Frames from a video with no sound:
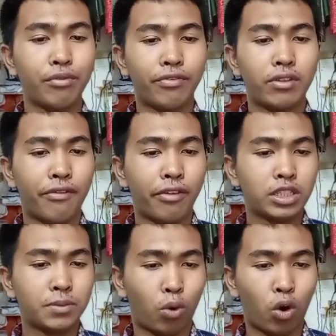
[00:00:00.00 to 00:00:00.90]
with the
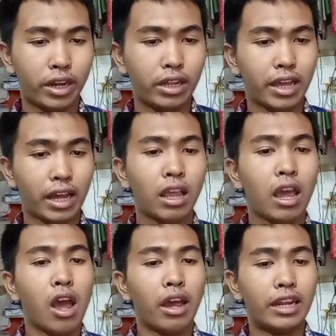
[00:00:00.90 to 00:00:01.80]
first point, that
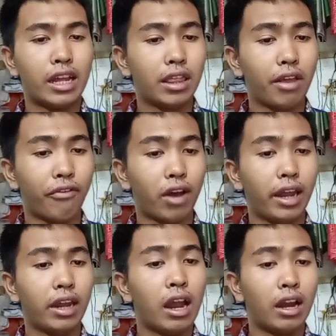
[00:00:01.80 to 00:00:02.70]

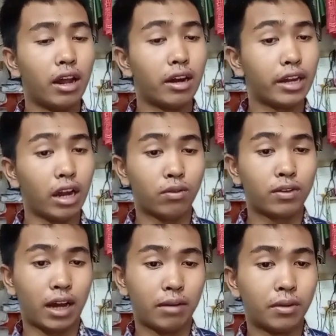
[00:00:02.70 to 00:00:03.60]
identify learning
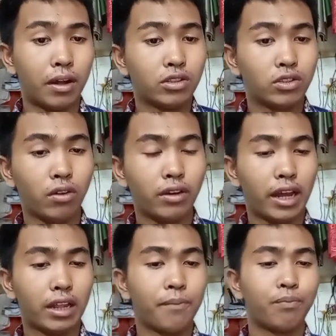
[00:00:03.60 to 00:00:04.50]
outcome. So
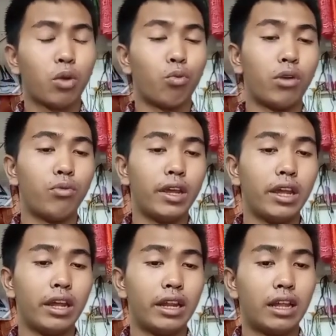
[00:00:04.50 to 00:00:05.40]
that when
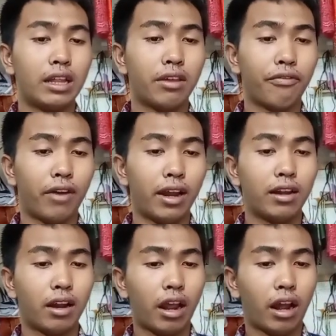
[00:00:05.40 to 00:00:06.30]
we identify
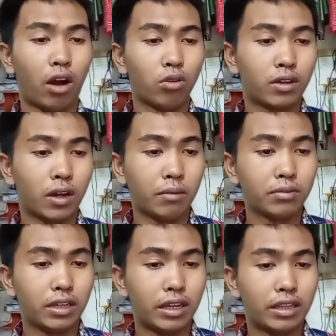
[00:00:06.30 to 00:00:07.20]
learning
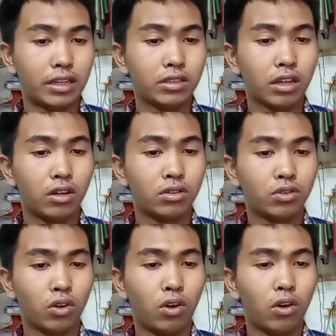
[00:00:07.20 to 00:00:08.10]
outcomes, it is
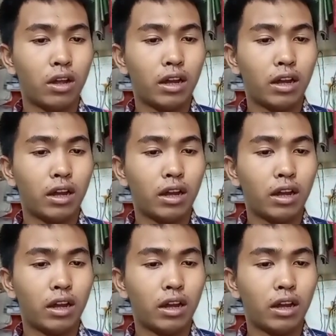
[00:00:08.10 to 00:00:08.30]
also